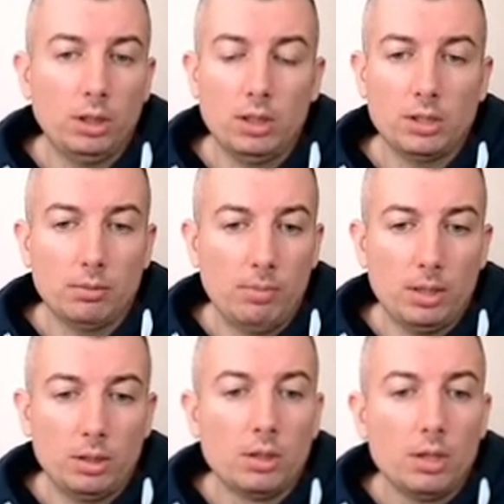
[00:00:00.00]
It doesn't
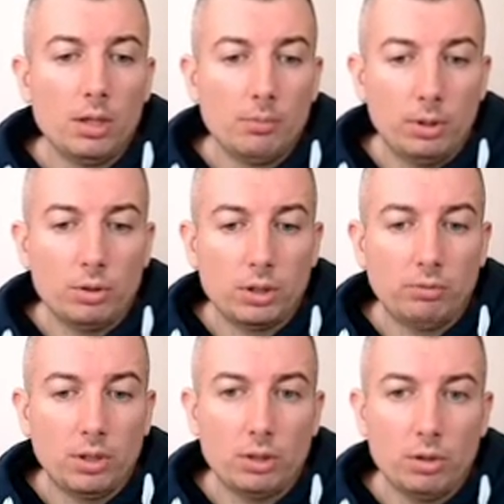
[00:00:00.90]
matter, because if
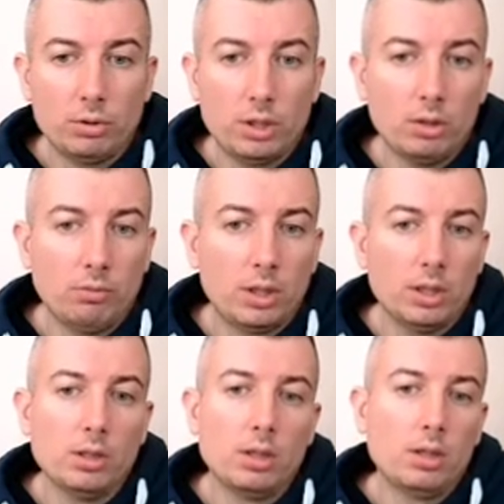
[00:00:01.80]
he goes here we
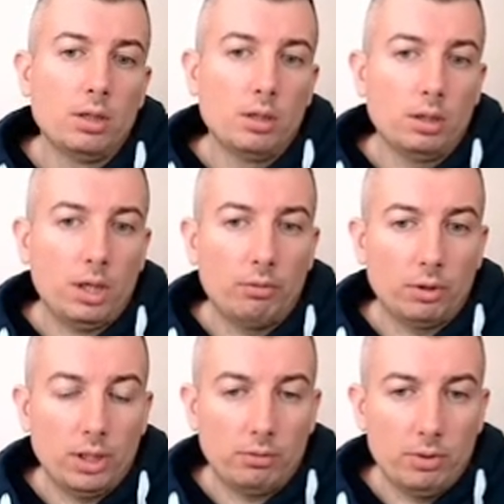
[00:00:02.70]
can cover
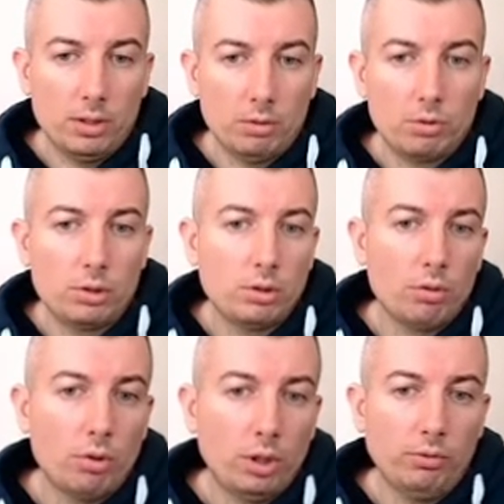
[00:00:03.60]
that with the rook,
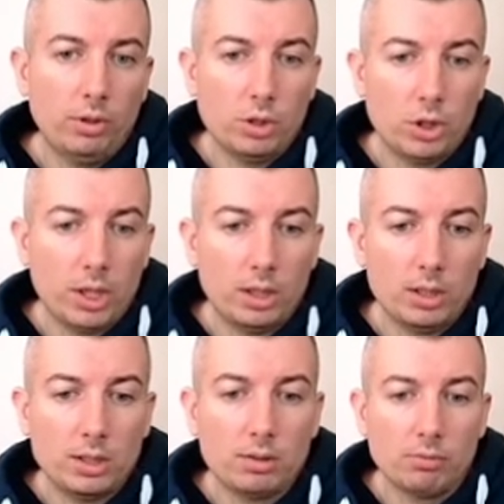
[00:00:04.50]
or if he checks
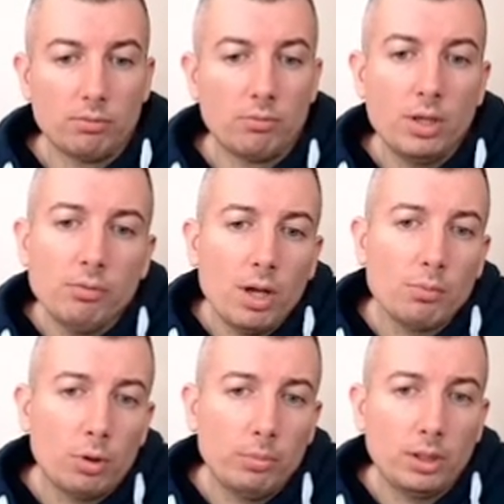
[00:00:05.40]
us in one
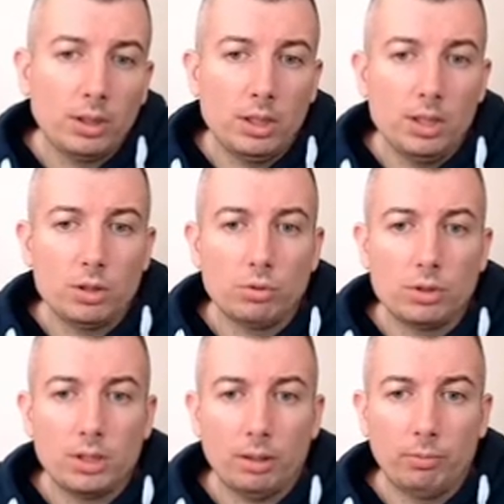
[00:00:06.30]
moment he needs to
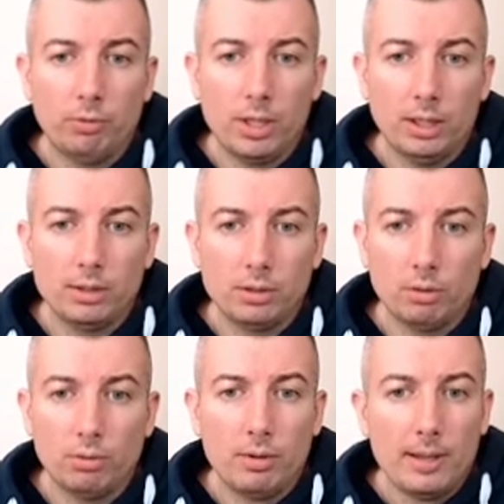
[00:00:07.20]
stop with that. So